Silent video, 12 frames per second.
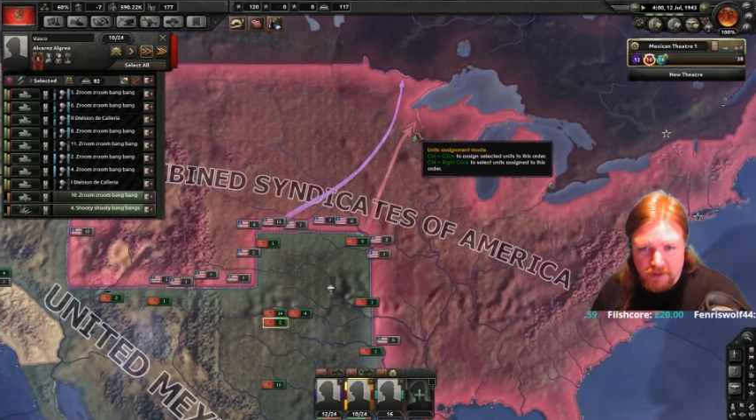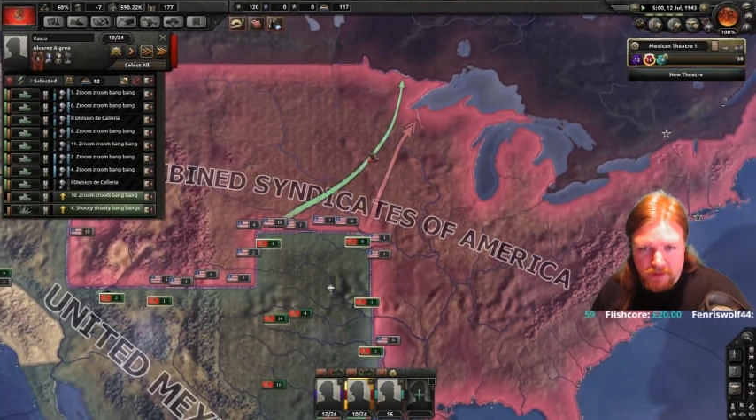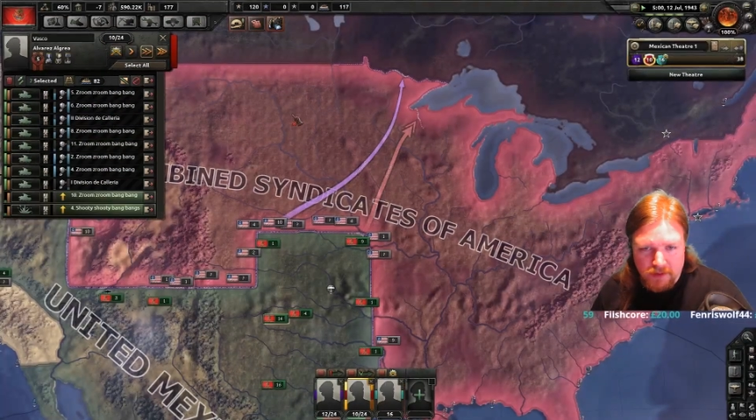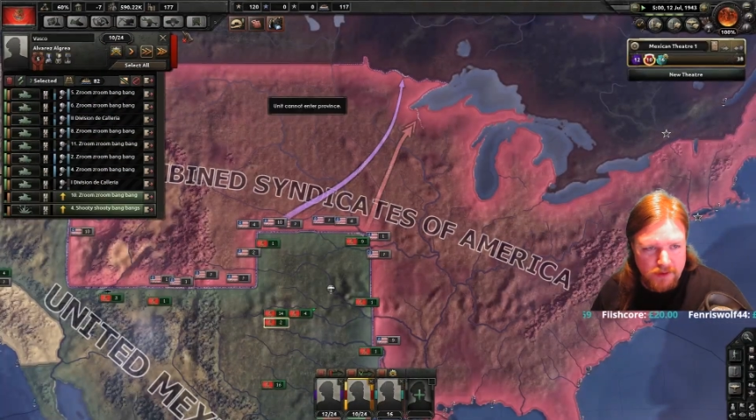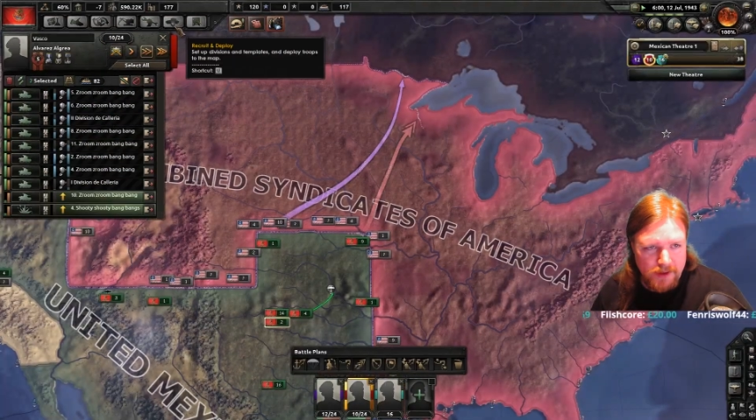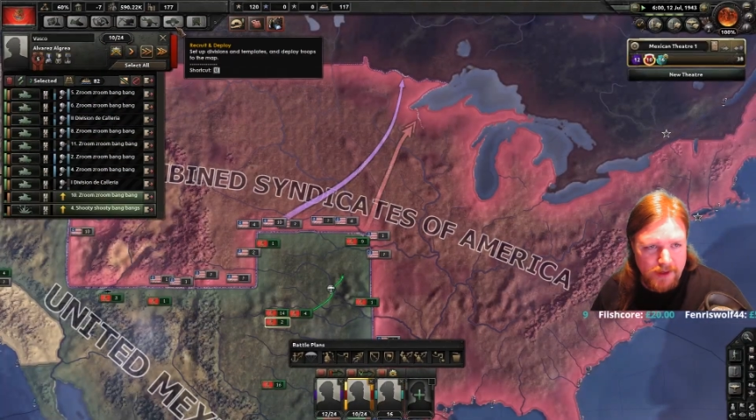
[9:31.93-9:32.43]

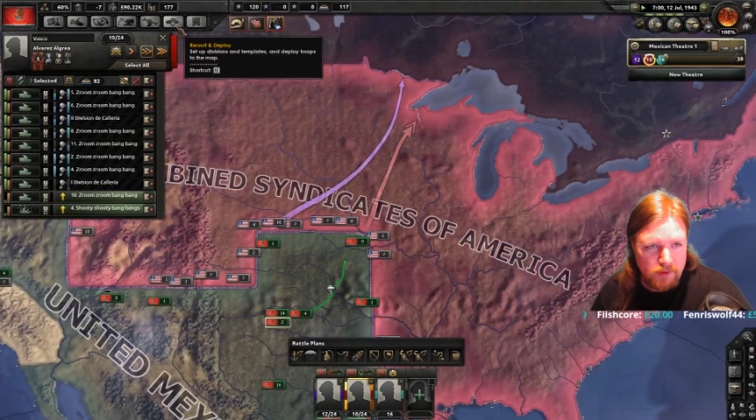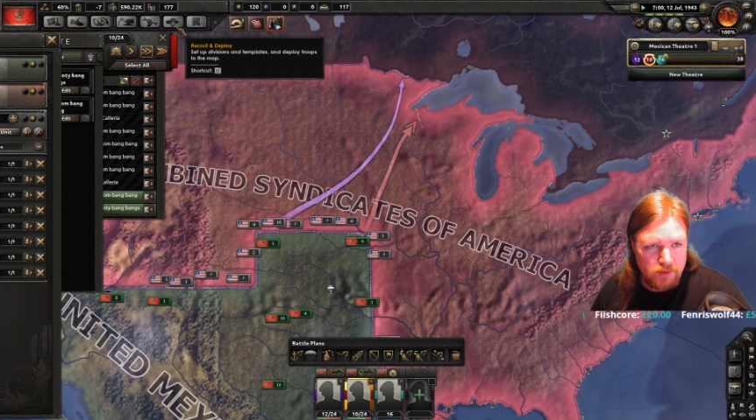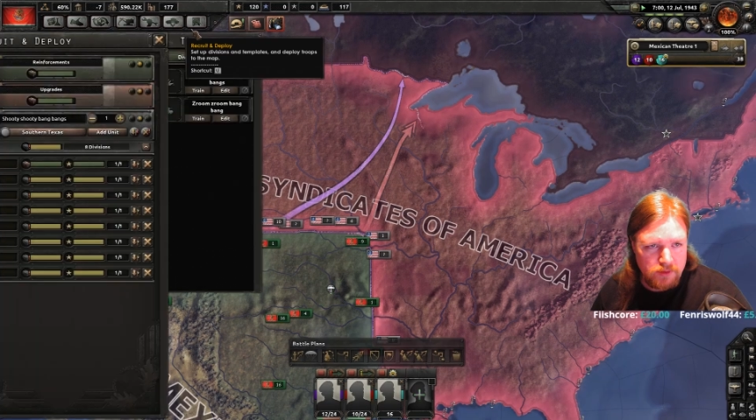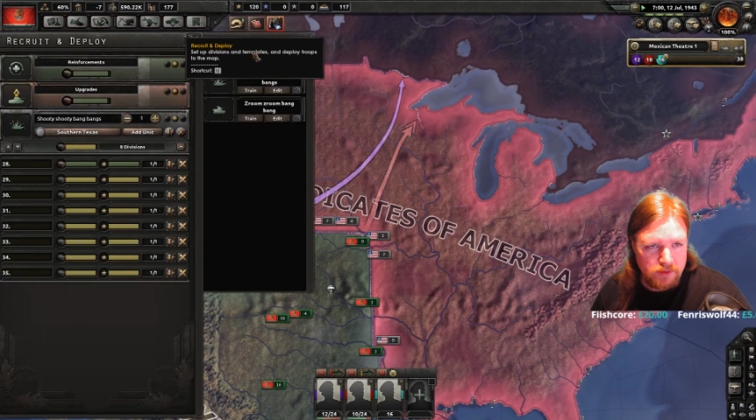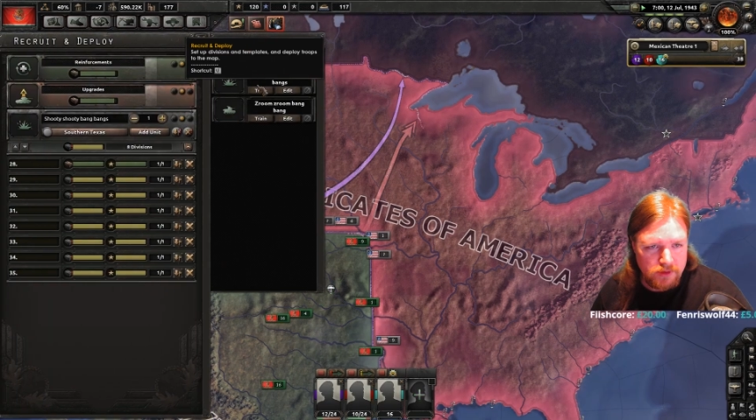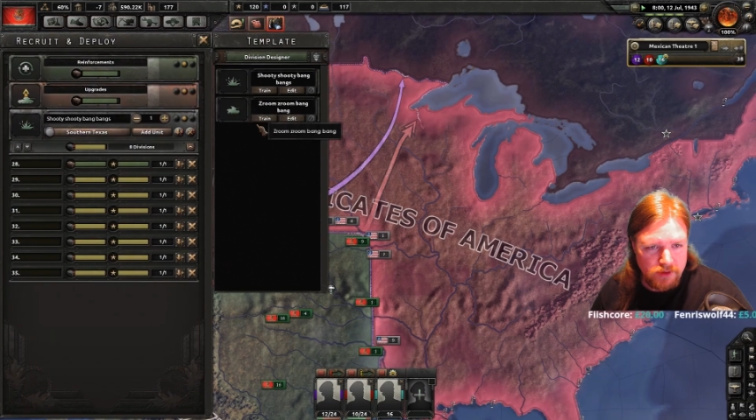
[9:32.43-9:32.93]
How
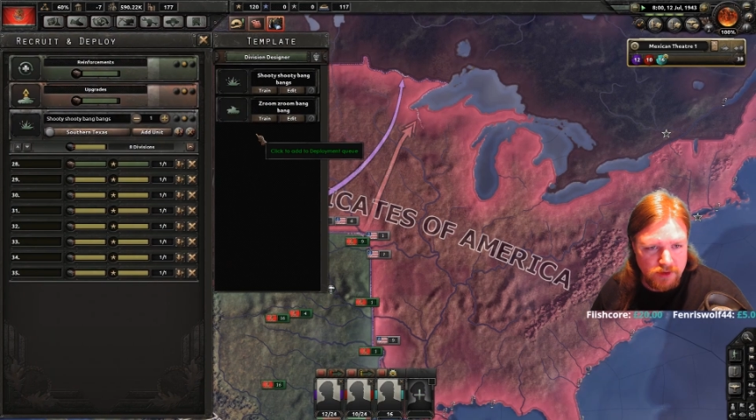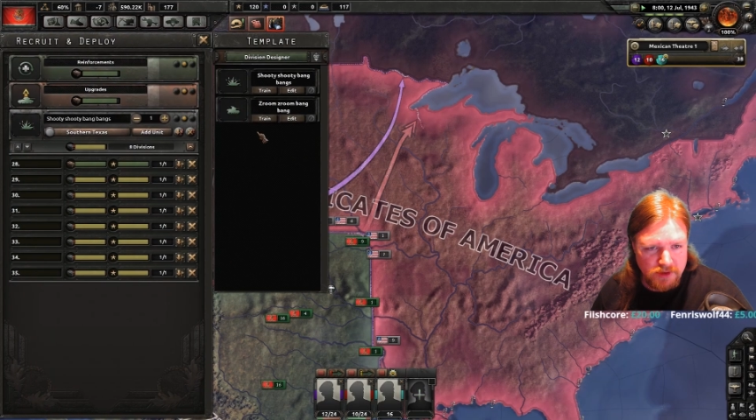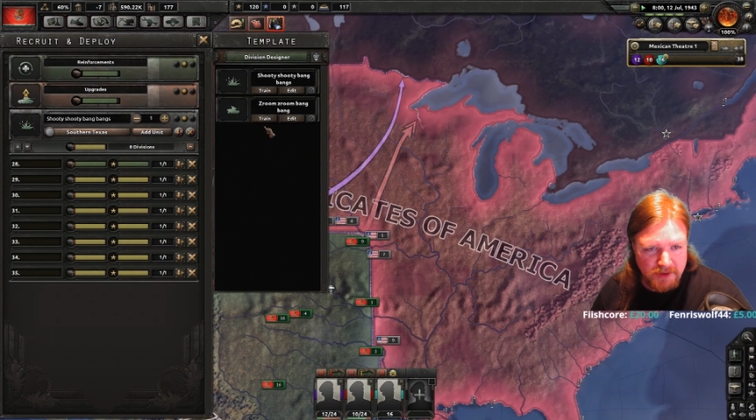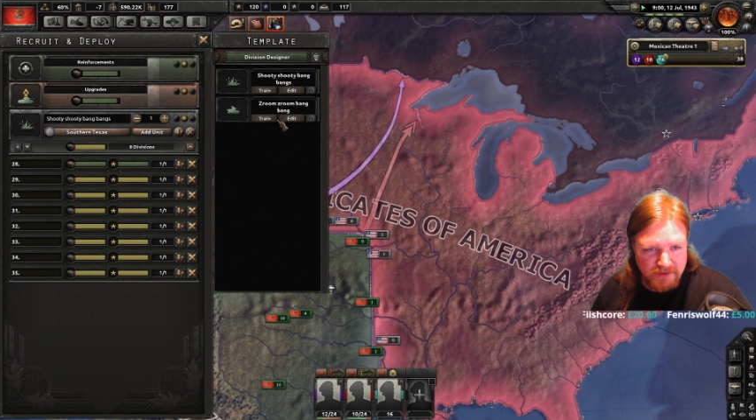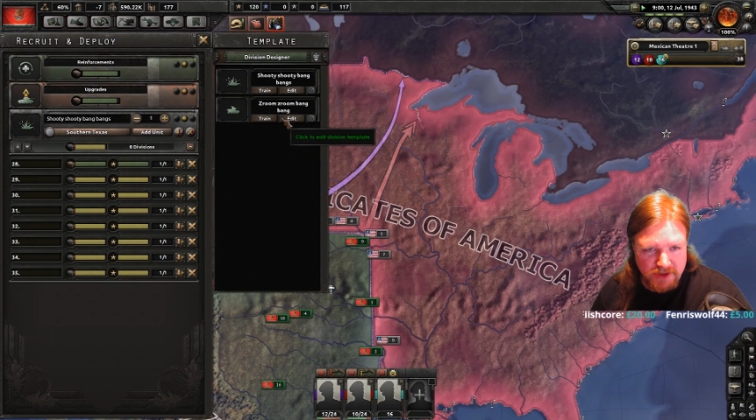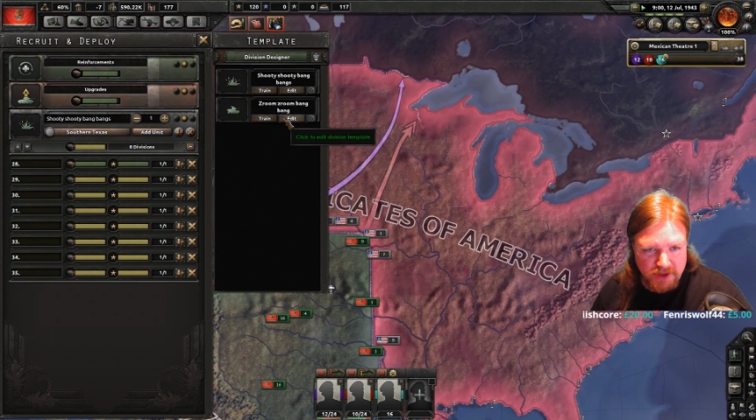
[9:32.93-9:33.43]
good are my
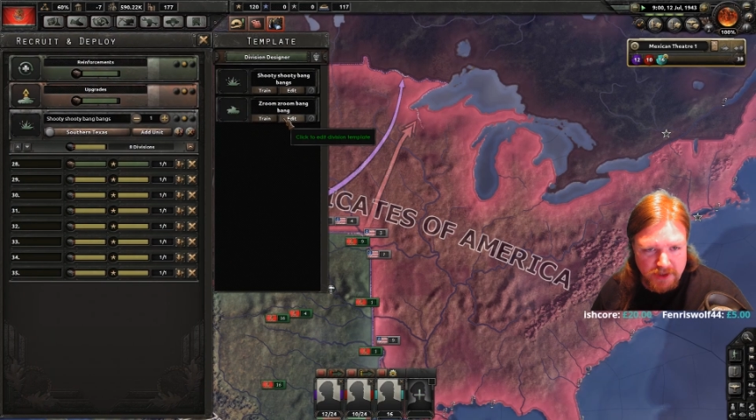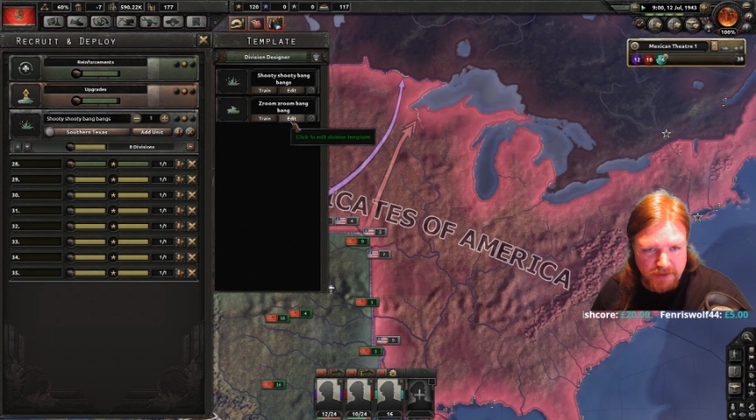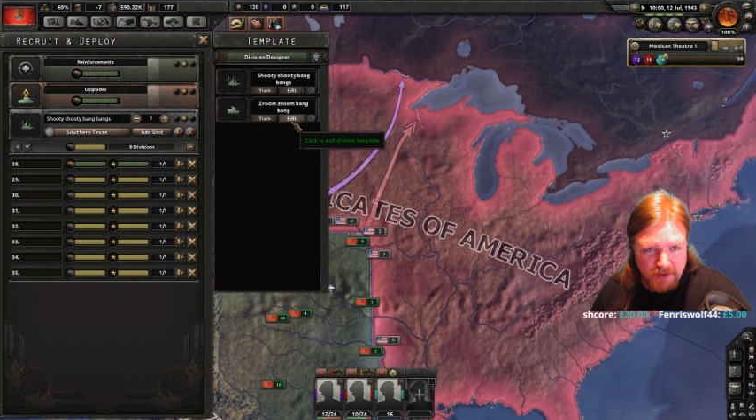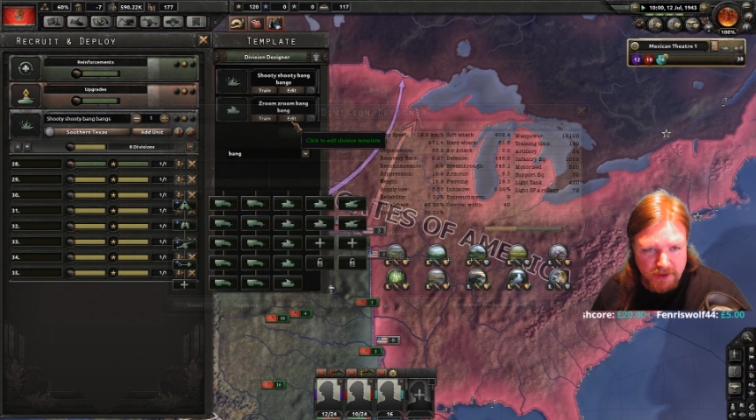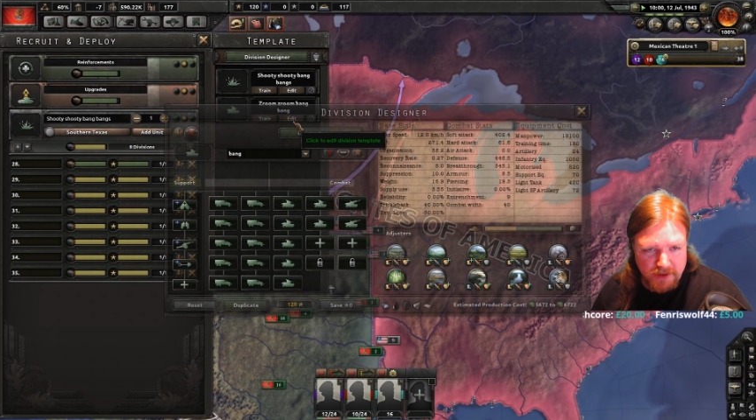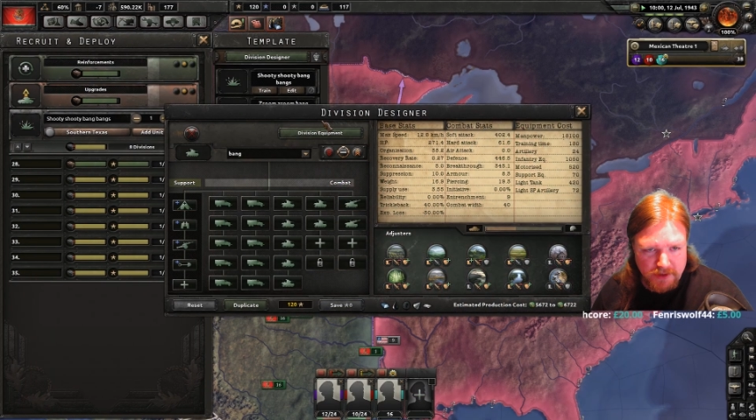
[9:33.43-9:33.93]
division
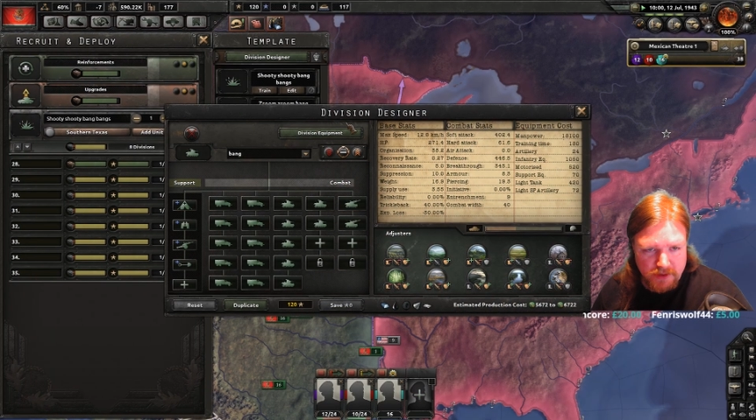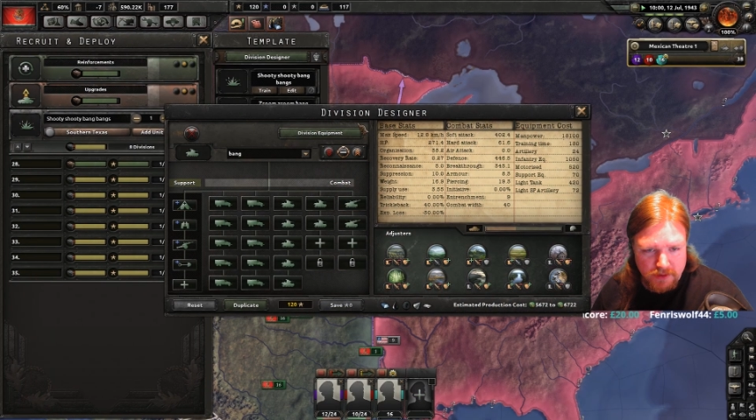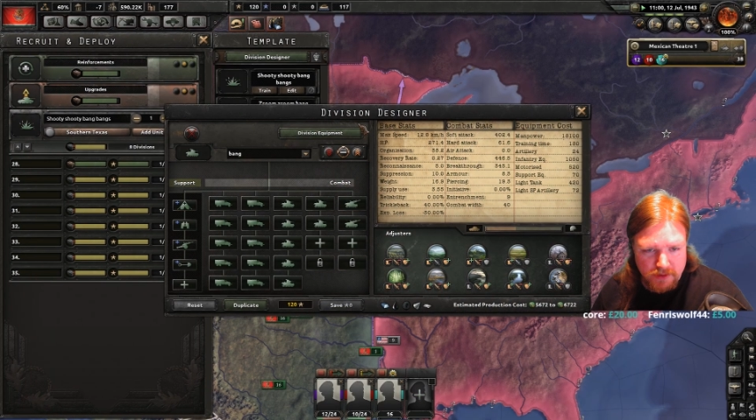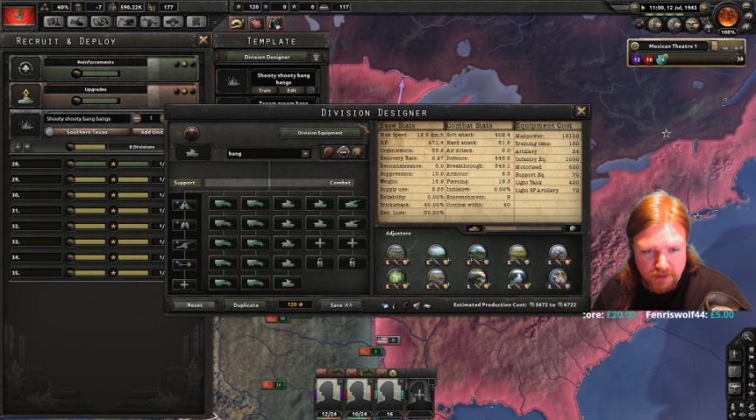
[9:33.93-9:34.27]
templates?